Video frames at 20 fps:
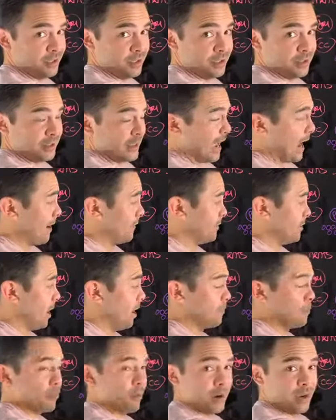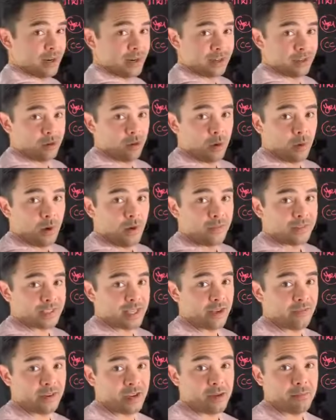have to upgrade to a Wellness
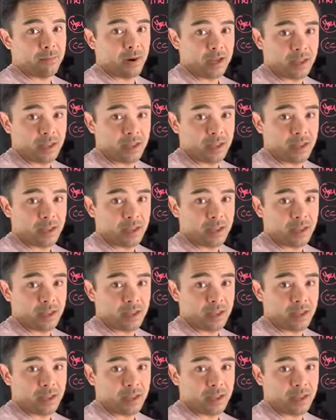Advocate by